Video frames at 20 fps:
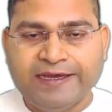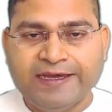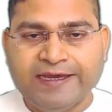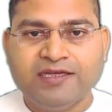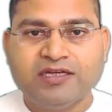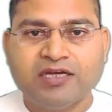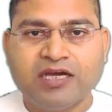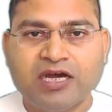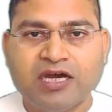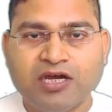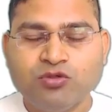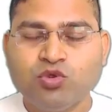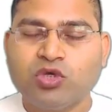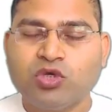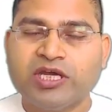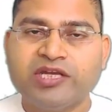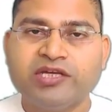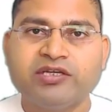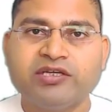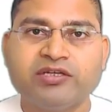and how you
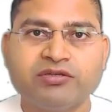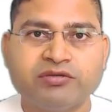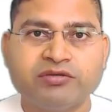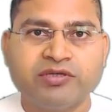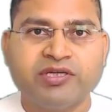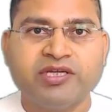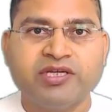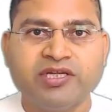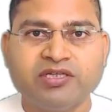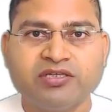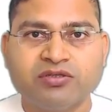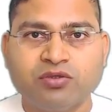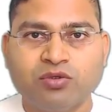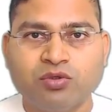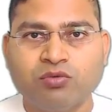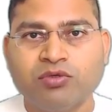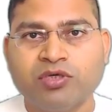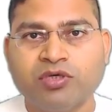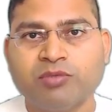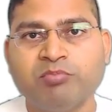can iterate
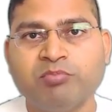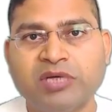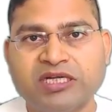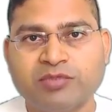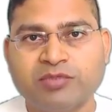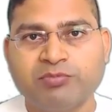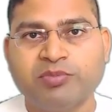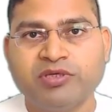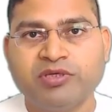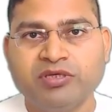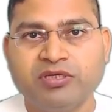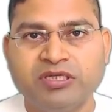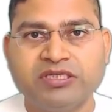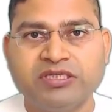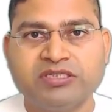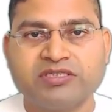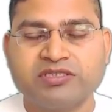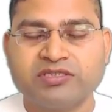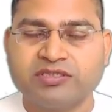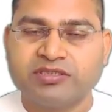over multiple
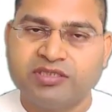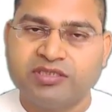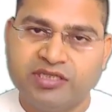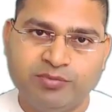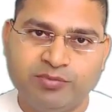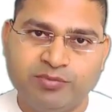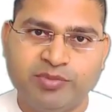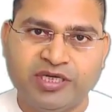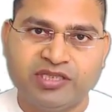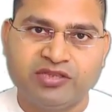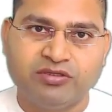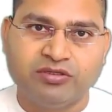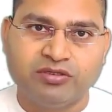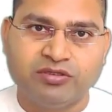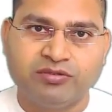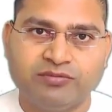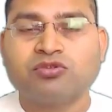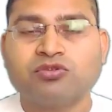lists in Python.